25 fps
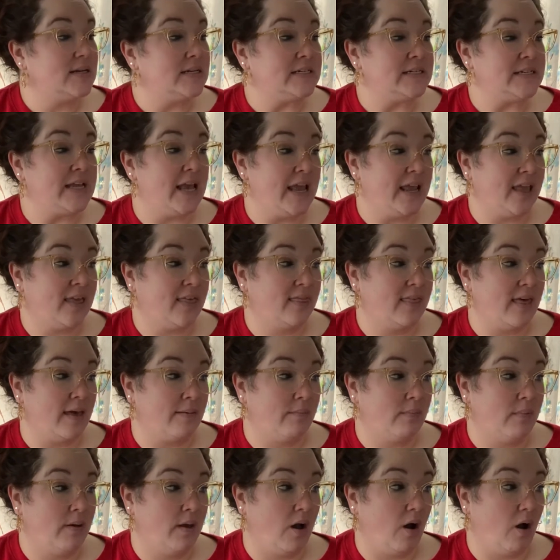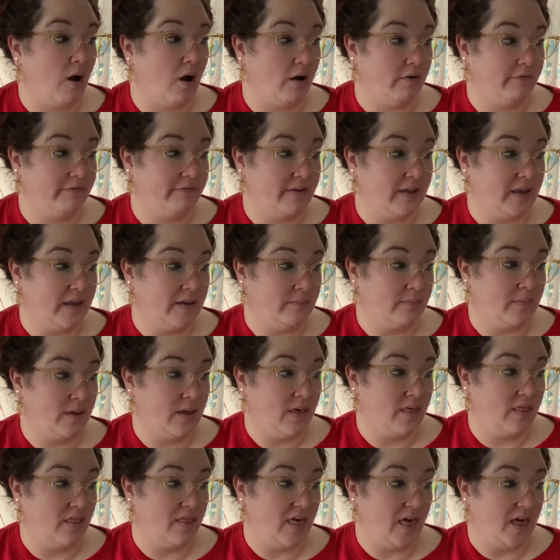"Take them off him,
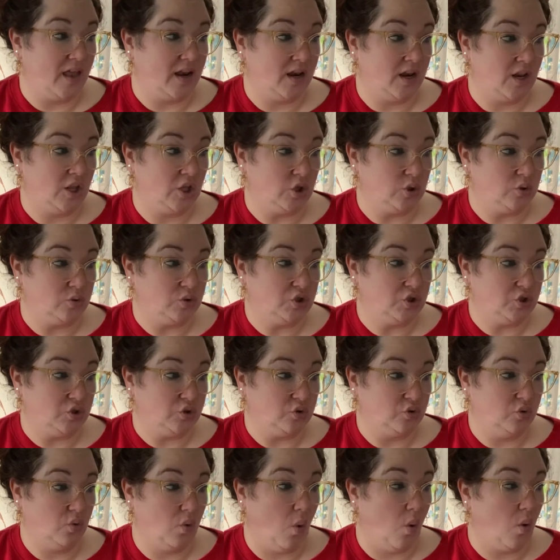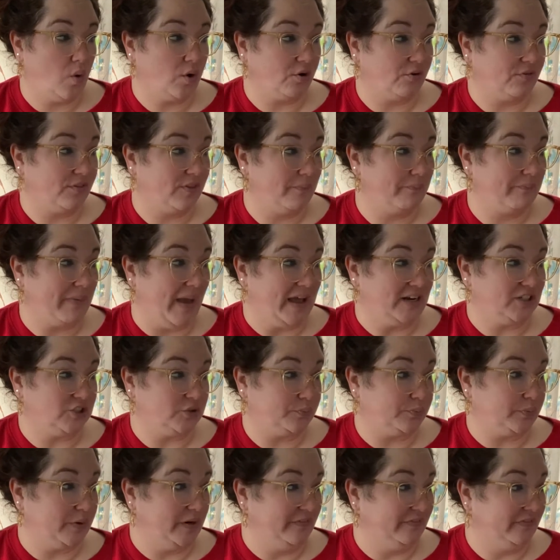then, you two," ordered the badger
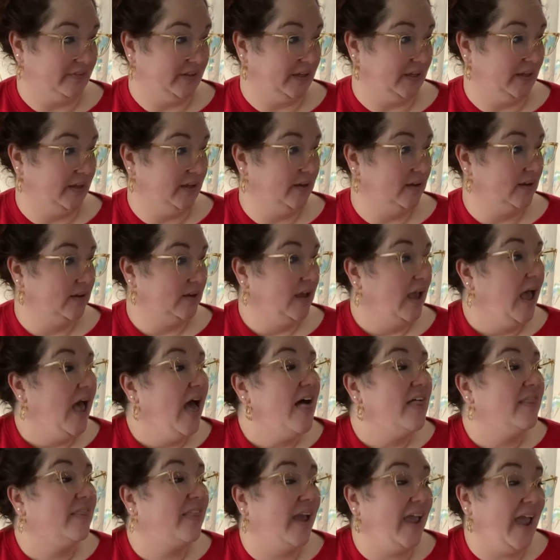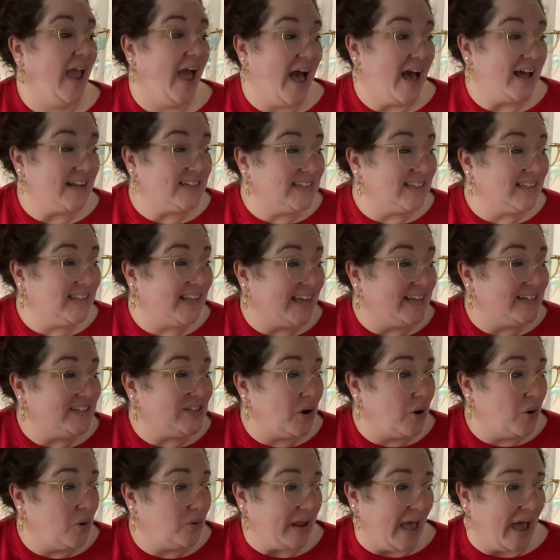briefly. They had to lay
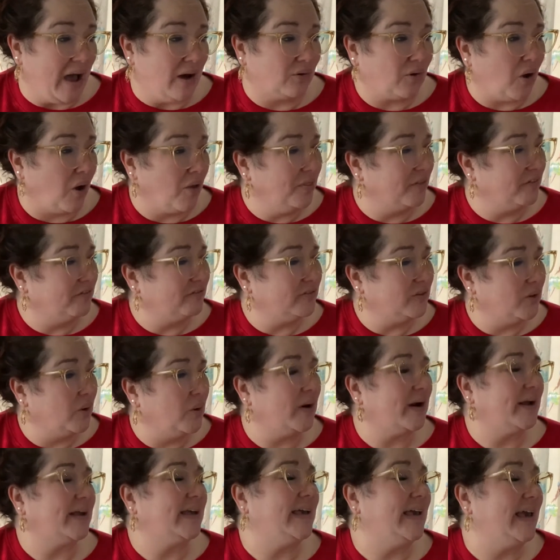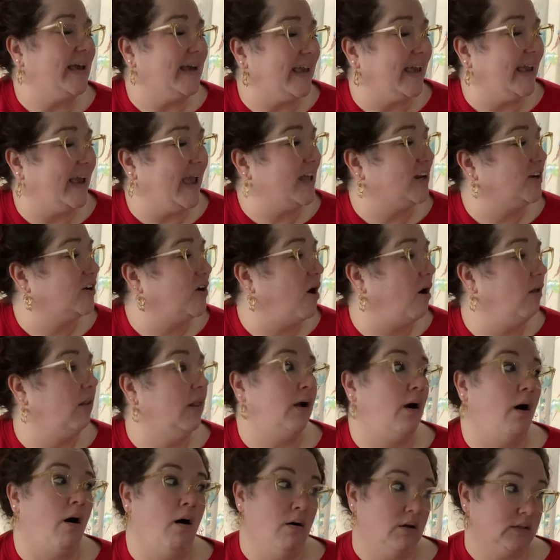Toad out on the floor, kicking and calling
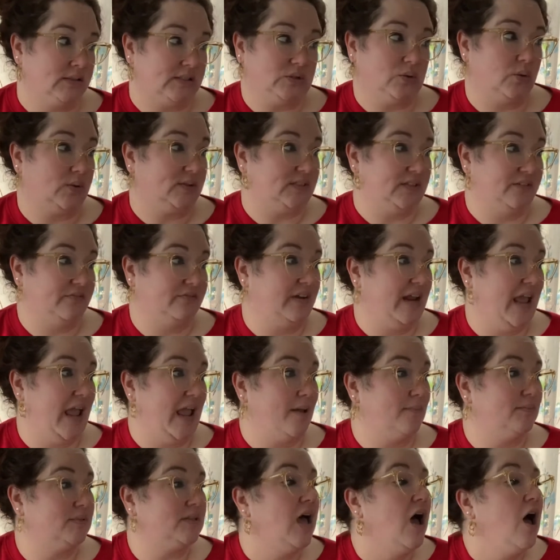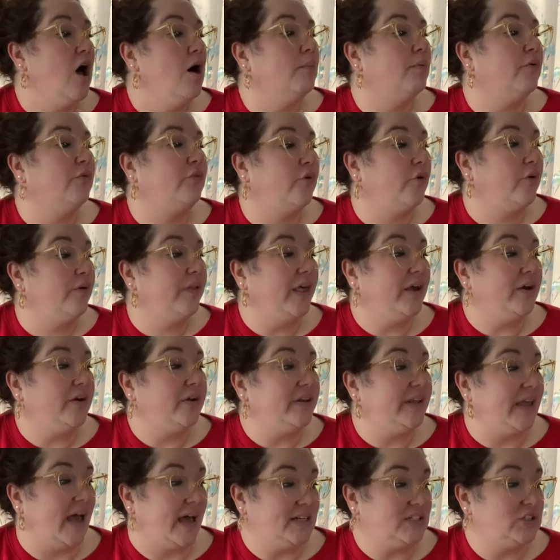all sorts of names, before they could
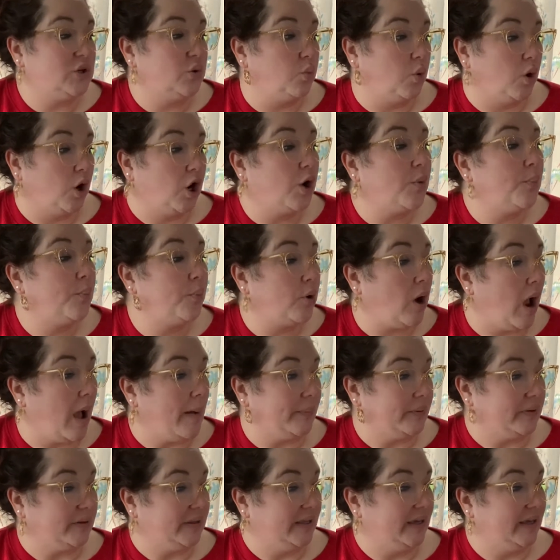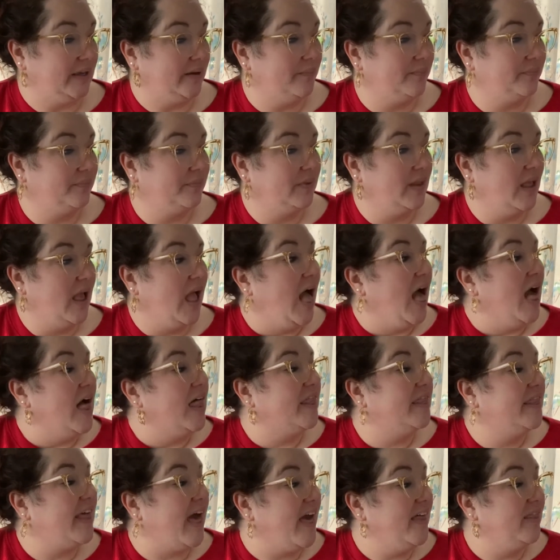get to work properly.
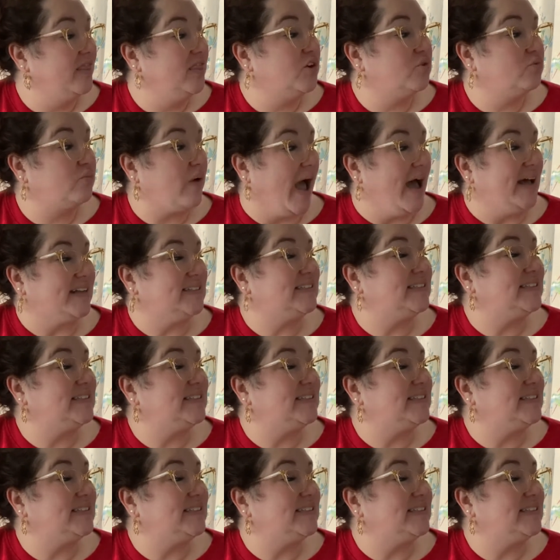Then the rat